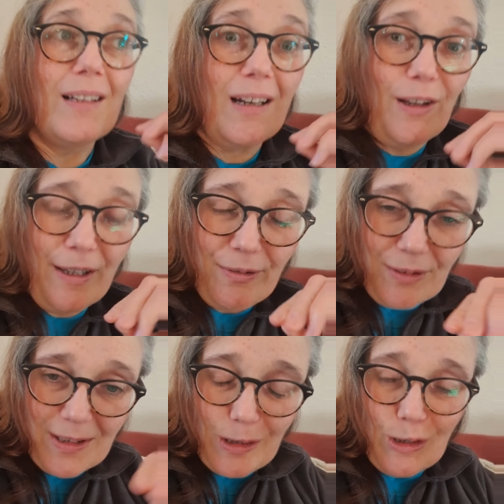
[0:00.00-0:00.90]
life
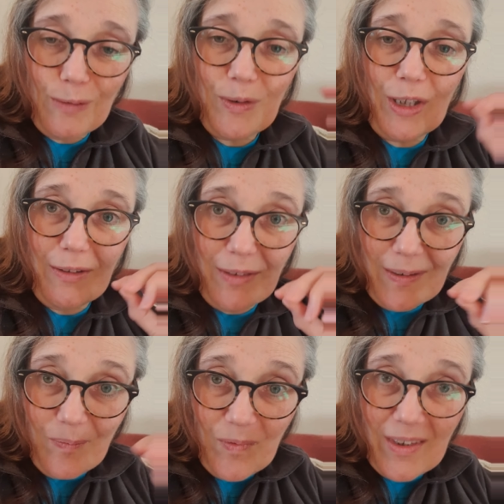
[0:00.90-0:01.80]
is, you know,
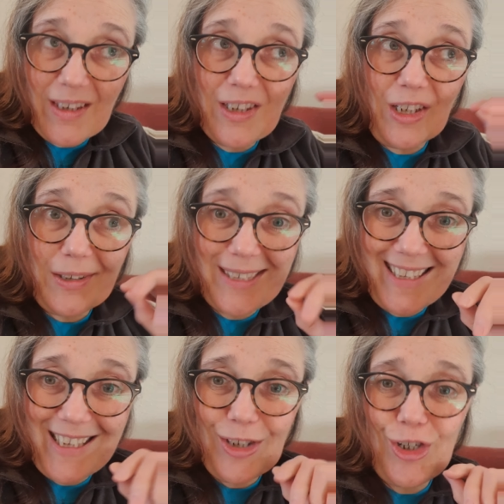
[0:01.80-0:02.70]
then starting
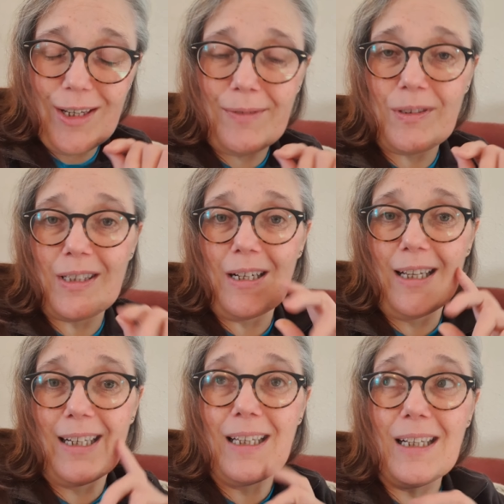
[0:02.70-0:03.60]
to shift slightly.